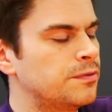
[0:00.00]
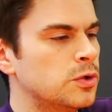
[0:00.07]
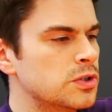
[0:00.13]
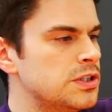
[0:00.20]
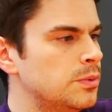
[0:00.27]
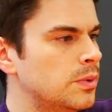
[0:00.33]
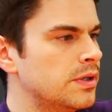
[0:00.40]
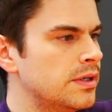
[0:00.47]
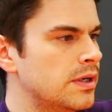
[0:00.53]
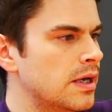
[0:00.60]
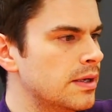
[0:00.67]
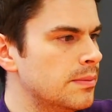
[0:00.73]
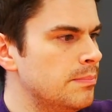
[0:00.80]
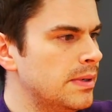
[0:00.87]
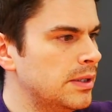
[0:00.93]

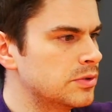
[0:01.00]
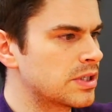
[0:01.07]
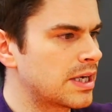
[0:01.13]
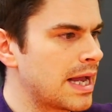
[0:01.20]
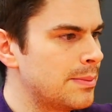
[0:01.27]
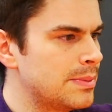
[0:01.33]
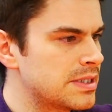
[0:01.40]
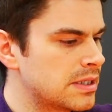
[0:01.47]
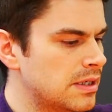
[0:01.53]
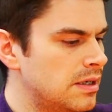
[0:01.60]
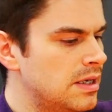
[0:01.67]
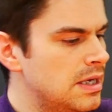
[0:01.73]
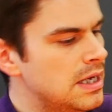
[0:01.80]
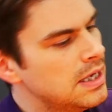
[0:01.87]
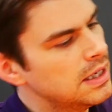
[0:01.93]
41 mil
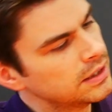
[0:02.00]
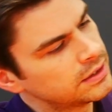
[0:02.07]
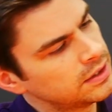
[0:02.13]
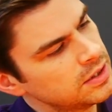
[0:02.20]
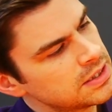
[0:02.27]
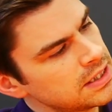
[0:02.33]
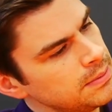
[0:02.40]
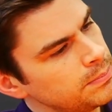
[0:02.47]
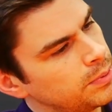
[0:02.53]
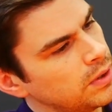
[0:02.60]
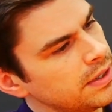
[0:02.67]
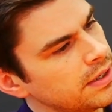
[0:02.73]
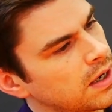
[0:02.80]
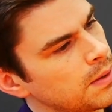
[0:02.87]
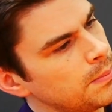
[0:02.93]
diameter,
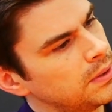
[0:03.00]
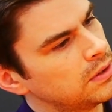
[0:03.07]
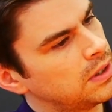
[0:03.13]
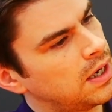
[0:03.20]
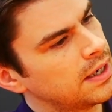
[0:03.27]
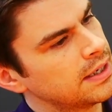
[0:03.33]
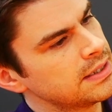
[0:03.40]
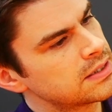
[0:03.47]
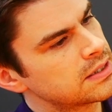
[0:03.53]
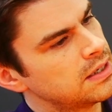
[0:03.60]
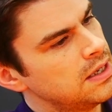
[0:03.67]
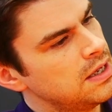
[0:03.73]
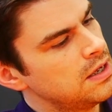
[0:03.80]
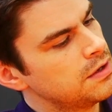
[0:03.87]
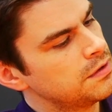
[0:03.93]
13.9 mil height,
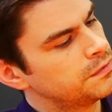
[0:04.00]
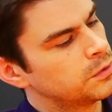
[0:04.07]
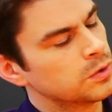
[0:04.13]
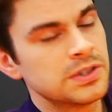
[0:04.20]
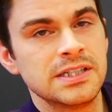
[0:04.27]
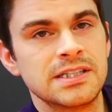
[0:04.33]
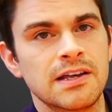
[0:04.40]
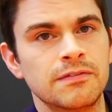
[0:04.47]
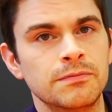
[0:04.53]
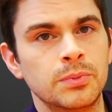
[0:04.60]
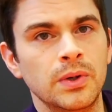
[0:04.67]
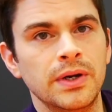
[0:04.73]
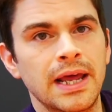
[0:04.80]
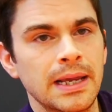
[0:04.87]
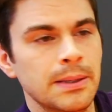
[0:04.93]

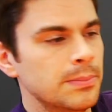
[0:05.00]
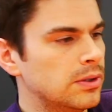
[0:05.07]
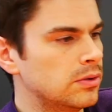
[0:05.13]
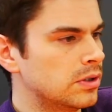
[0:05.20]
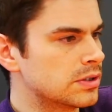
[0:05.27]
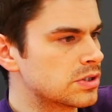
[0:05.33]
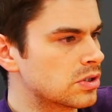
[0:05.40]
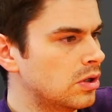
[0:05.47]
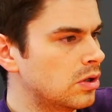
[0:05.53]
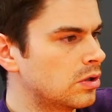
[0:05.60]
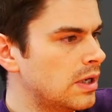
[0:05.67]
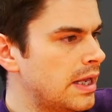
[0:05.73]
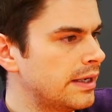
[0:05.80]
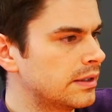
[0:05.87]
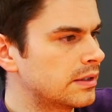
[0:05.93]
47.8 mil lug to lug
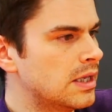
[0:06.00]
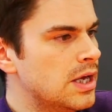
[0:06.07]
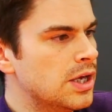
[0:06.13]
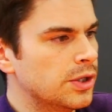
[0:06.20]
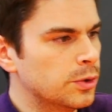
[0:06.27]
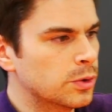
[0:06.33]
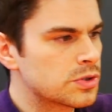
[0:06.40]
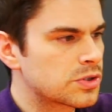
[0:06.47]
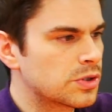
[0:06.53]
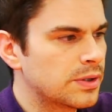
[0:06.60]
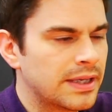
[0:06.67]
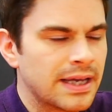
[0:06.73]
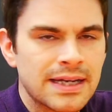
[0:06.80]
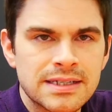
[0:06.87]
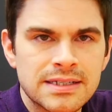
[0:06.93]
length. You also
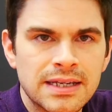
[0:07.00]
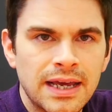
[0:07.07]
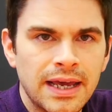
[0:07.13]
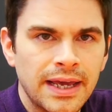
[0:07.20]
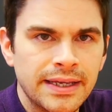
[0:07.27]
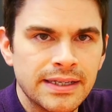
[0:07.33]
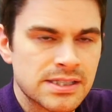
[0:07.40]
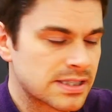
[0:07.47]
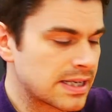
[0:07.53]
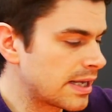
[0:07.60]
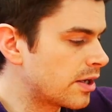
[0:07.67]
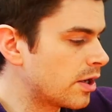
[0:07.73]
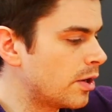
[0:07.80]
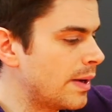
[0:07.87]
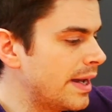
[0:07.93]
get a
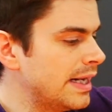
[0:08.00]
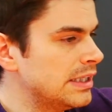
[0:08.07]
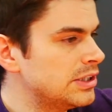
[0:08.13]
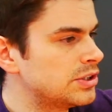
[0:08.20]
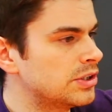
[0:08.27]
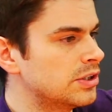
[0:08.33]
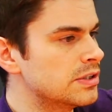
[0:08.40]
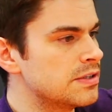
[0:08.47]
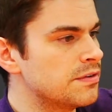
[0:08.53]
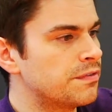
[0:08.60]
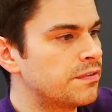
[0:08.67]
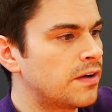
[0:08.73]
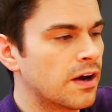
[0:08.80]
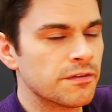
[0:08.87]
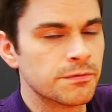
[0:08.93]
Seiko
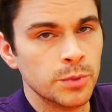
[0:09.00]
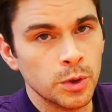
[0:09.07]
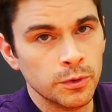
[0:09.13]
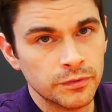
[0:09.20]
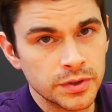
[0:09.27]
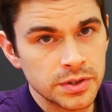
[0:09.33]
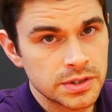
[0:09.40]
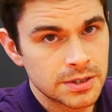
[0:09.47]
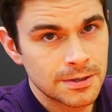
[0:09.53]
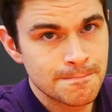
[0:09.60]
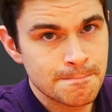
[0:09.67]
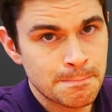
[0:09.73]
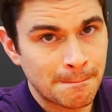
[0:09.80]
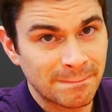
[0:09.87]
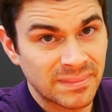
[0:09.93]
NH35 movement
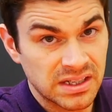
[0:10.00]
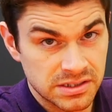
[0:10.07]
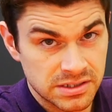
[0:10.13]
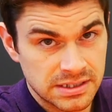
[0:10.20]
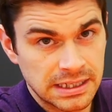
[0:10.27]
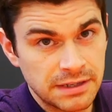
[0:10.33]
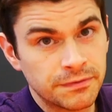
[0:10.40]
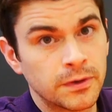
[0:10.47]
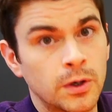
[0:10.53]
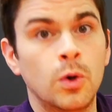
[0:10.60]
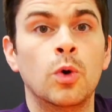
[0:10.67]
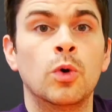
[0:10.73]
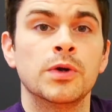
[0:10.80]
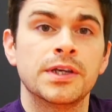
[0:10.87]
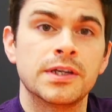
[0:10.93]
as
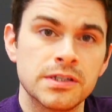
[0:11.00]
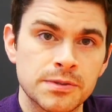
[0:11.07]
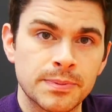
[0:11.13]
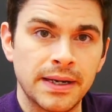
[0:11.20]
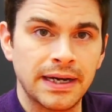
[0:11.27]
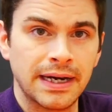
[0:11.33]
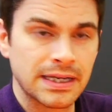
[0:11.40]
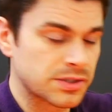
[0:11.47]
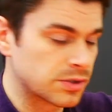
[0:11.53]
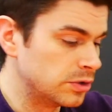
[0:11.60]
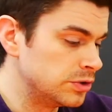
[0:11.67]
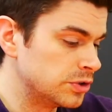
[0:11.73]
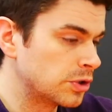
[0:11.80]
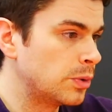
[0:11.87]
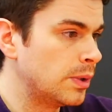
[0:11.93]
default, or you can spend an extra
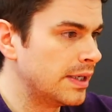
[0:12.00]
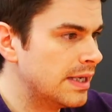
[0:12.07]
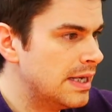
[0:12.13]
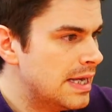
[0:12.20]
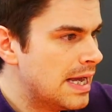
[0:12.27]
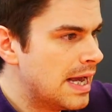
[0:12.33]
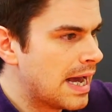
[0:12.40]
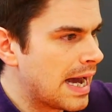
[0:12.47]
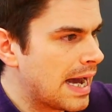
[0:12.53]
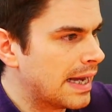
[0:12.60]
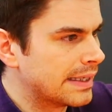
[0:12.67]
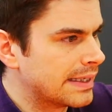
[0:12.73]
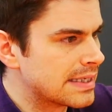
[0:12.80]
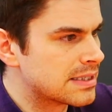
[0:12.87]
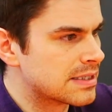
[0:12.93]
100 quid
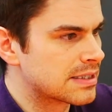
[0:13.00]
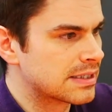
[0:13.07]
and get a